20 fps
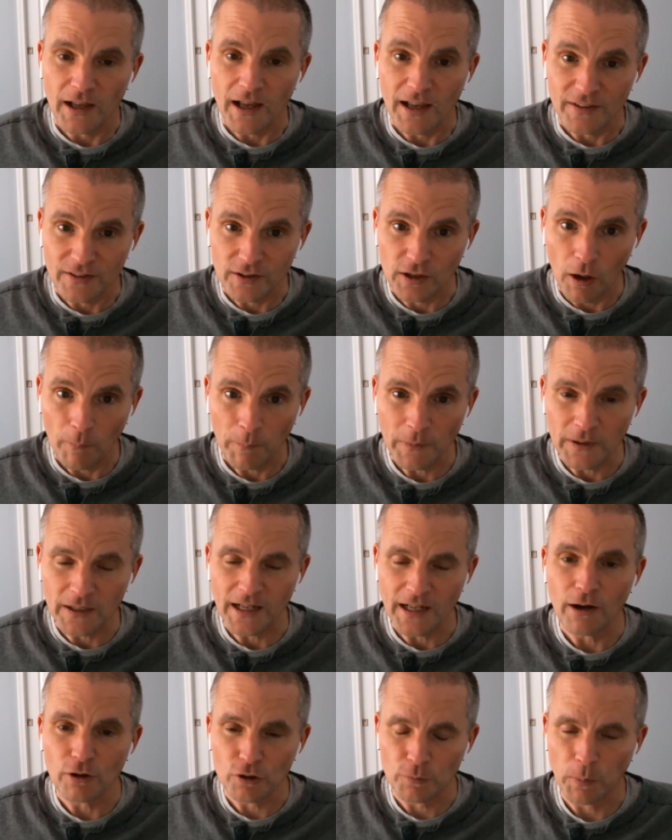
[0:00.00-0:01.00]
as a company
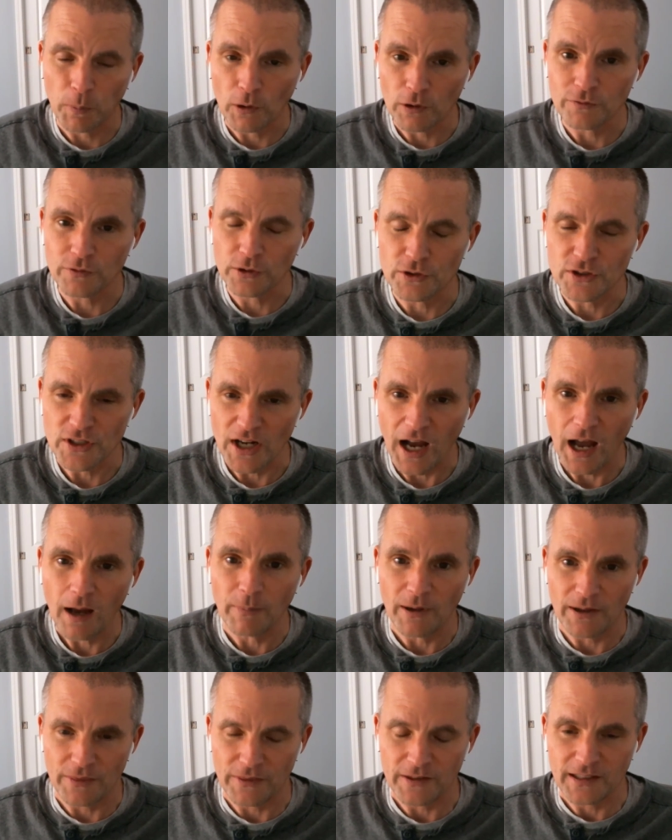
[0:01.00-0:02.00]
now, it's part
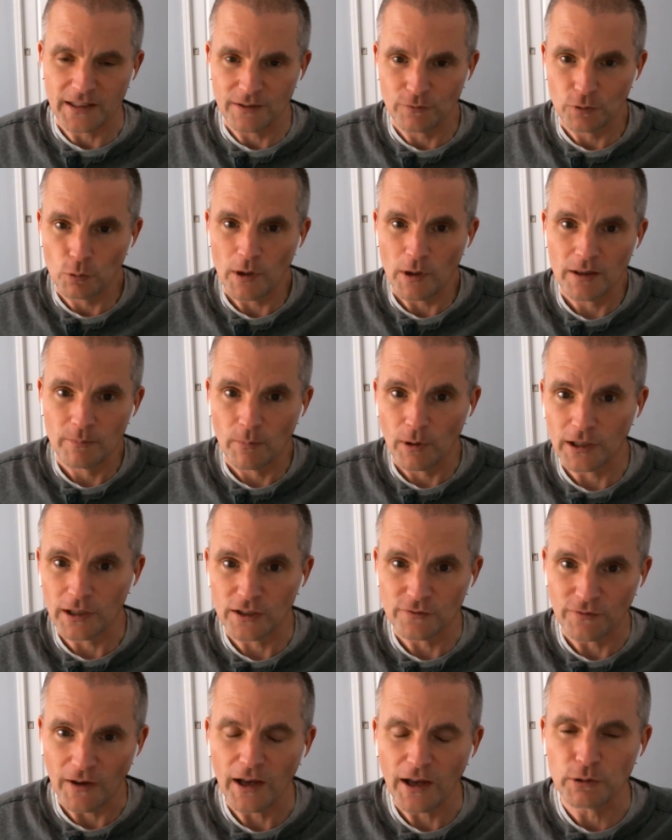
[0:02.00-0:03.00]
job, I think, given the way the
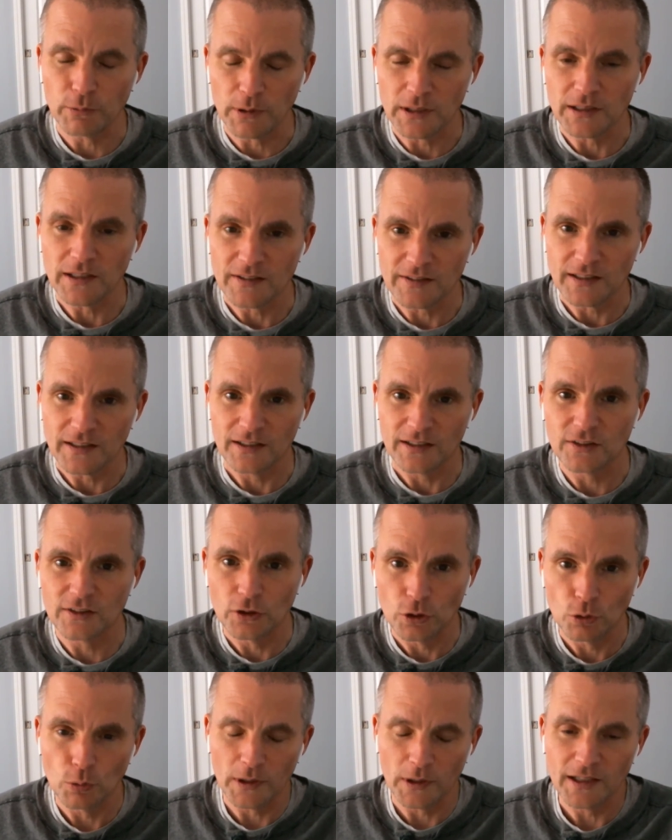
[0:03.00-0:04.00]
market's valuing these things,
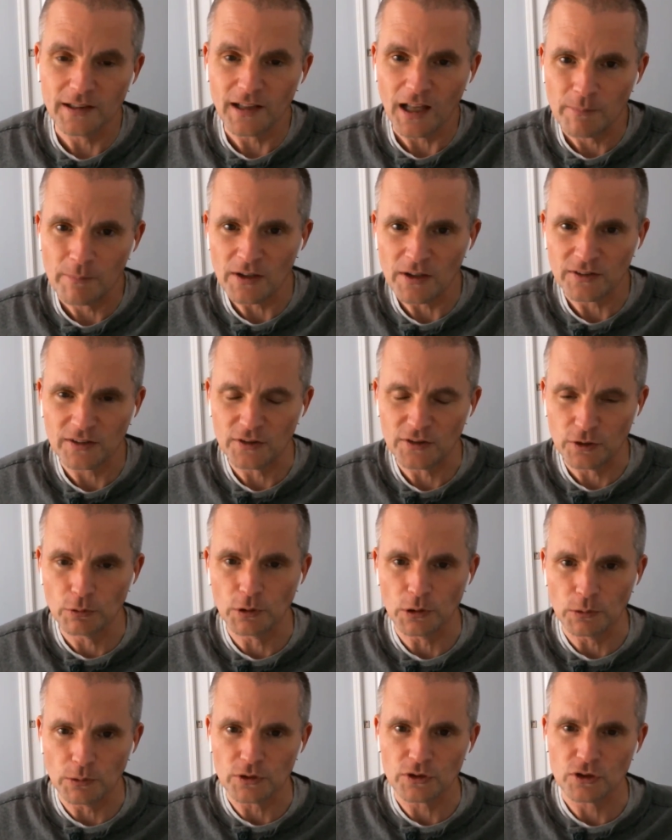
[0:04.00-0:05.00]
to do what Elon Musk is
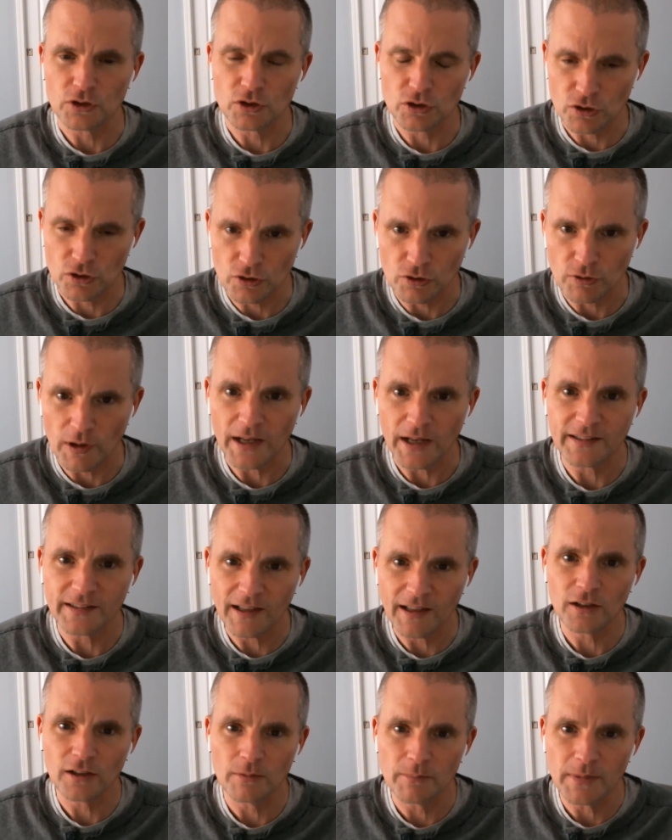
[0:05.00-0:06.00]
doing, which is try to
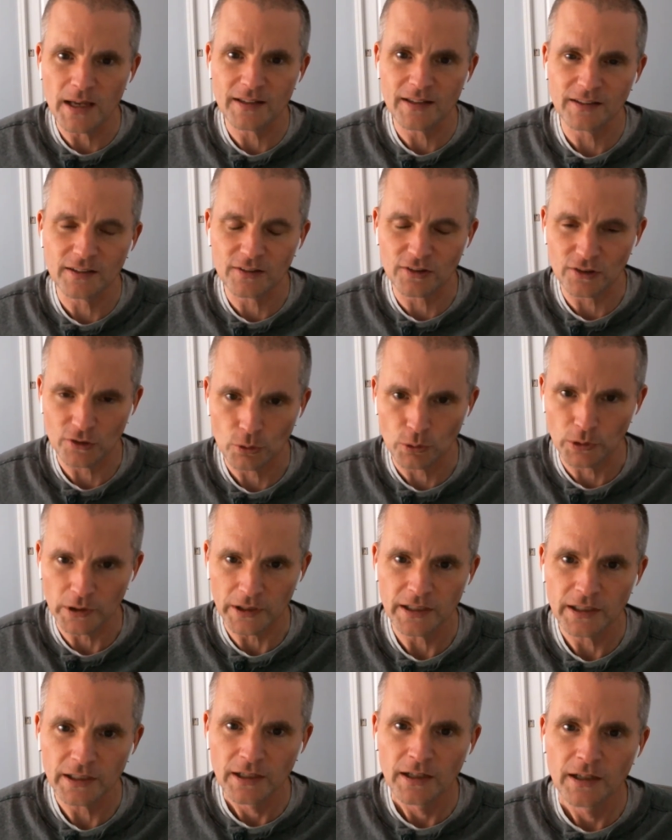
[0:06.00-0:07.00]
tell an amazing
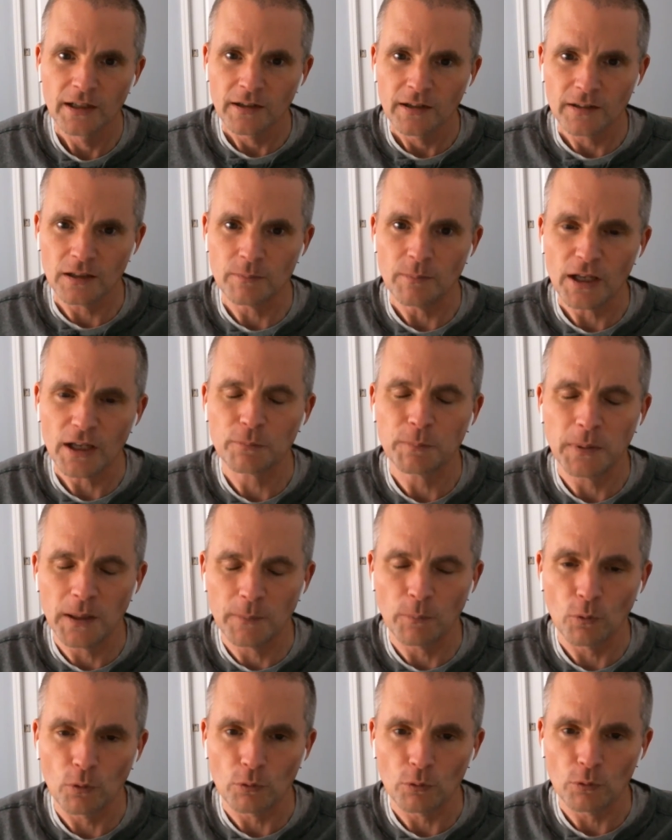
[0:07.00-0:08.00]
story that makes
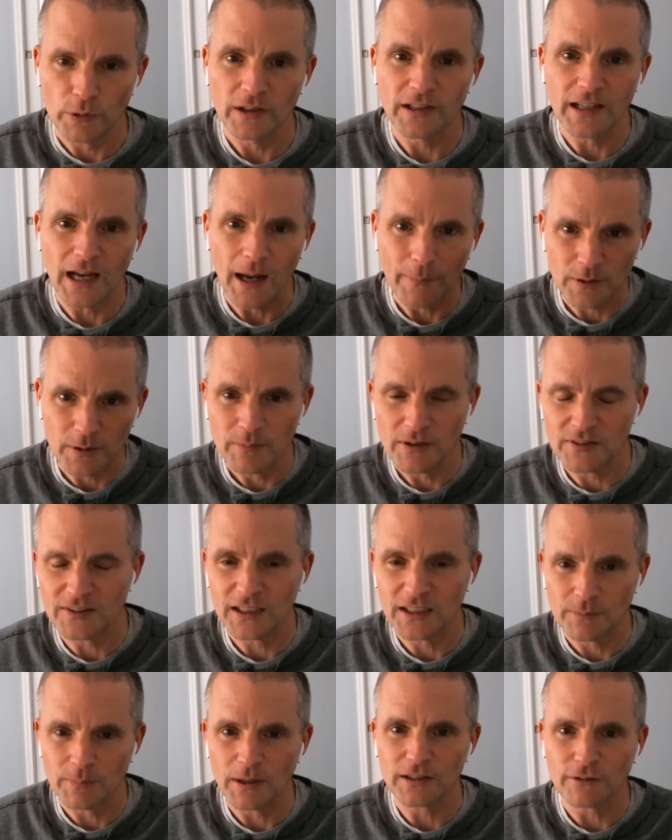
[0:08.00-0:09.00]
people really
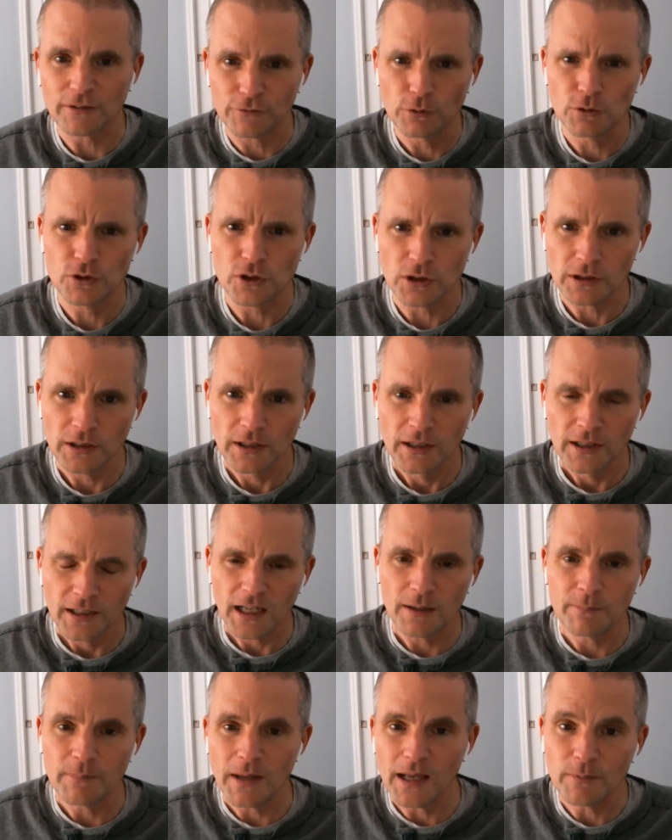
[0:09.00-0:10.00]
optimistic about the future
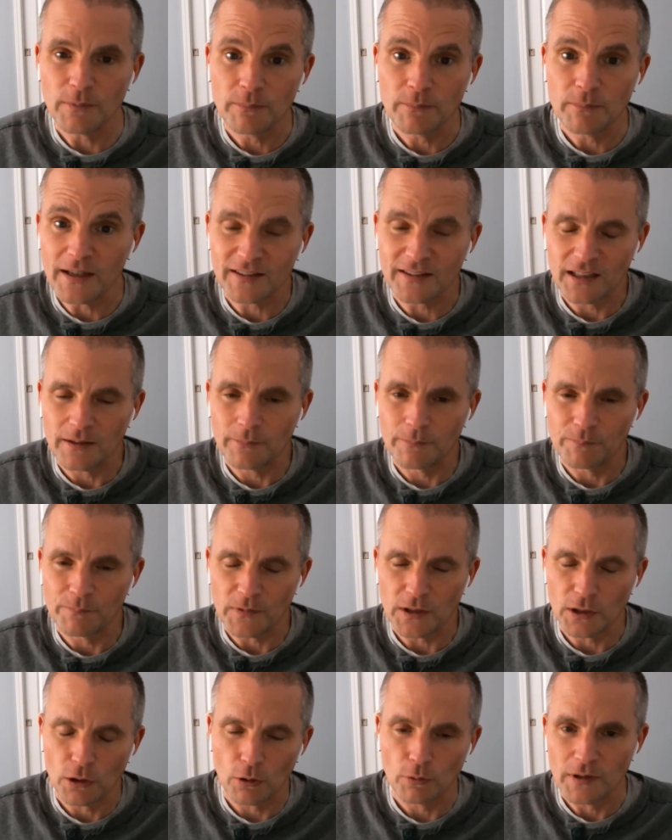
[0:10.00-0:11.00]
and maybe makes
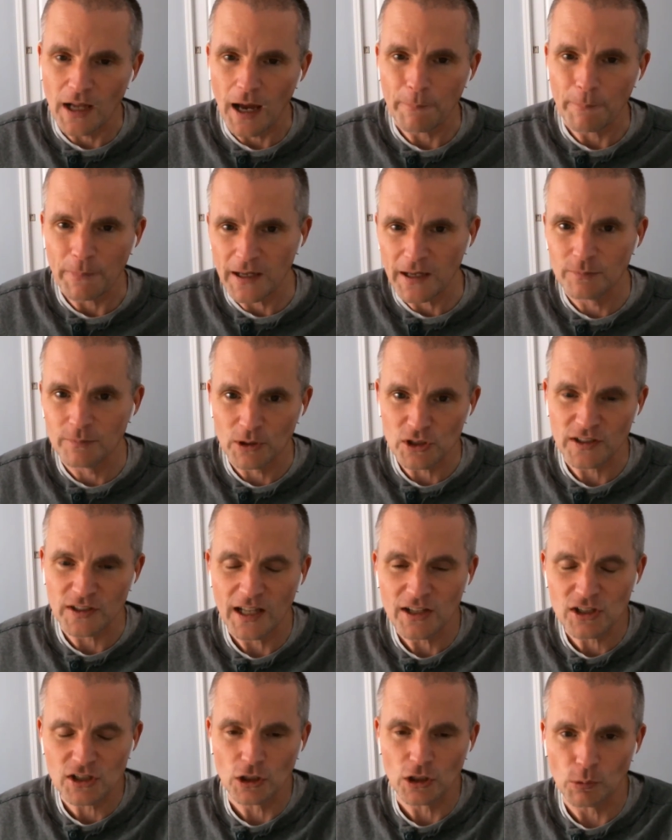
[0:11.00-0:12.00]
them, not pay as much
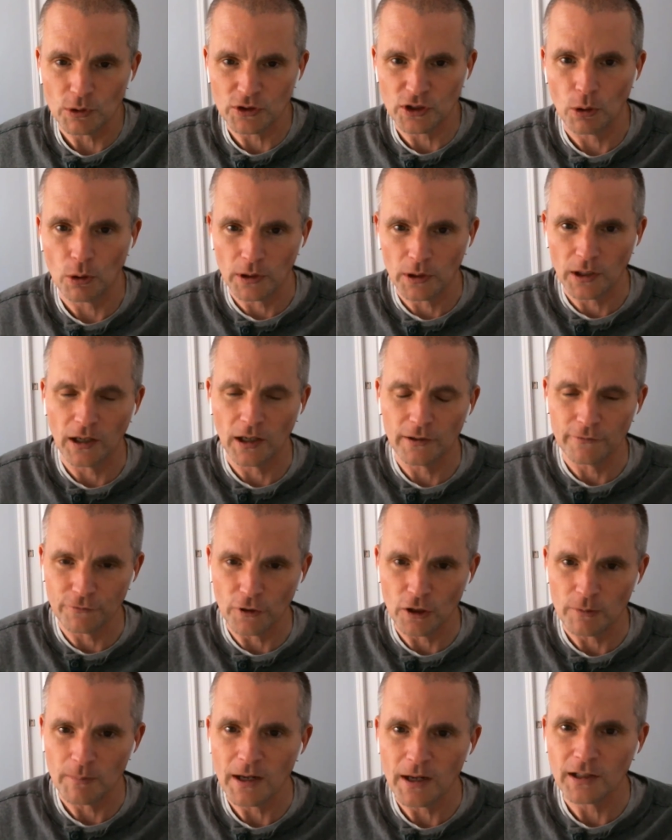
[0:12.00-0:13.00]
attention to what's going on
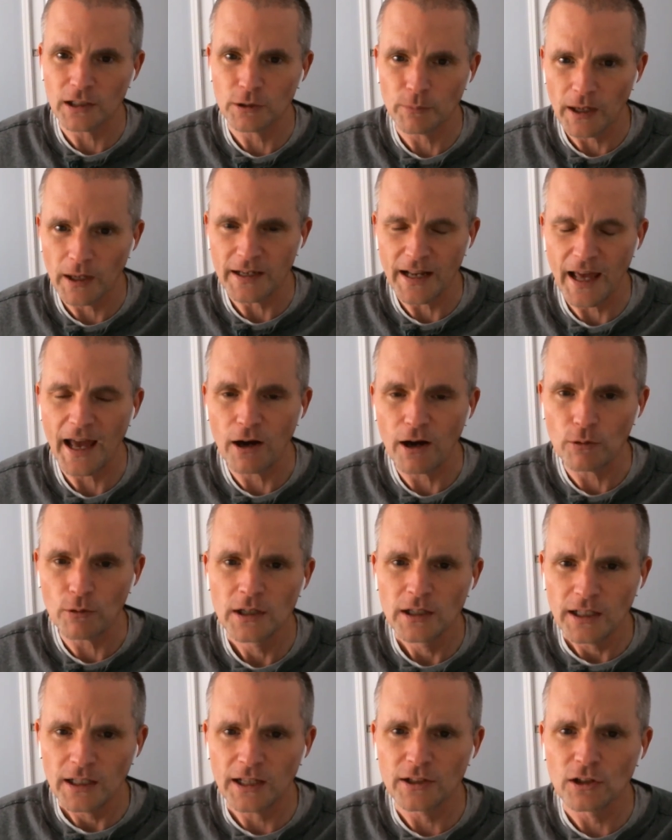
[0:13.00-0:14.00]
fundamentally right now
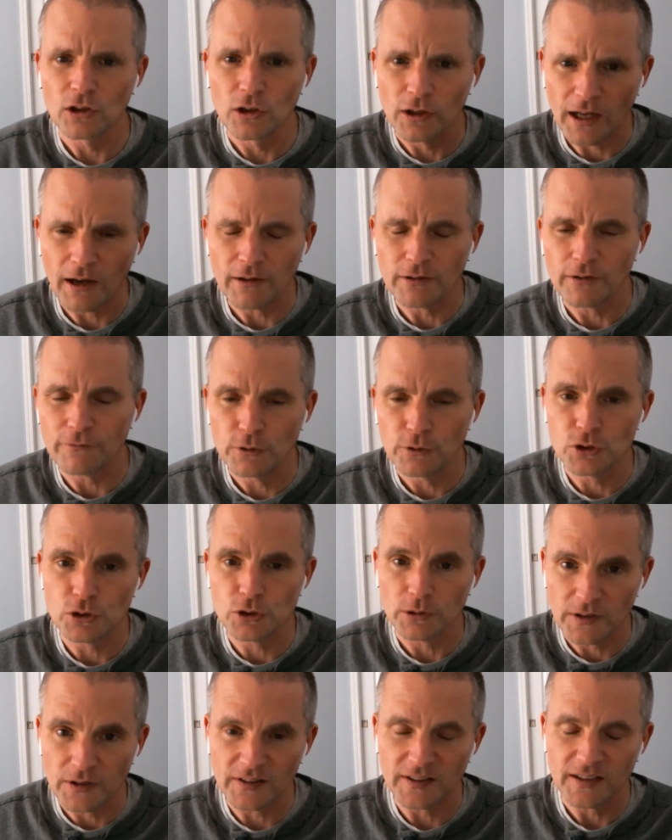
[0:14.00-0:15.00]
and to look out in the
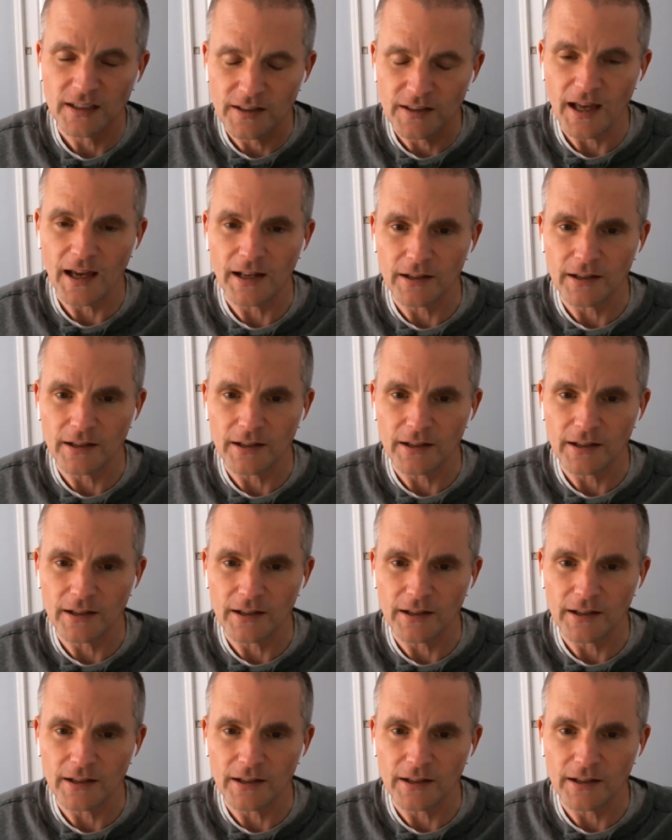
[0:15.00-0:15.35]
future and see